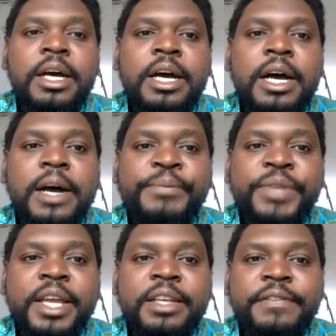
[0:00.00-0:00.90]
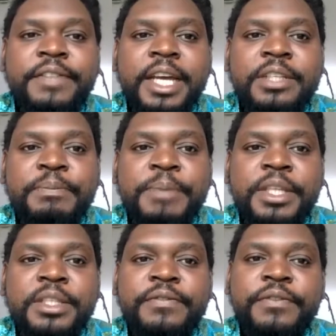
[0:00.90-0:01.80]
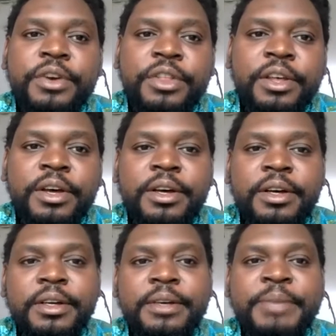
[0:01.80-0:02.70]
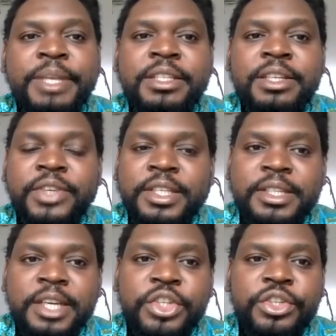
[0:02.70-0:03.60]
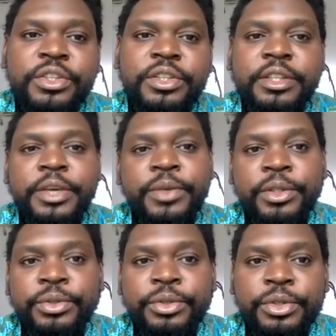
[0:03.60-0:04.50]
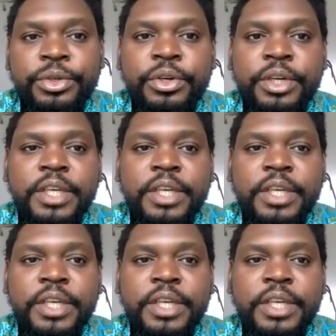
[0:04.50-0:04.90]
And if that means further militarization, they will do so.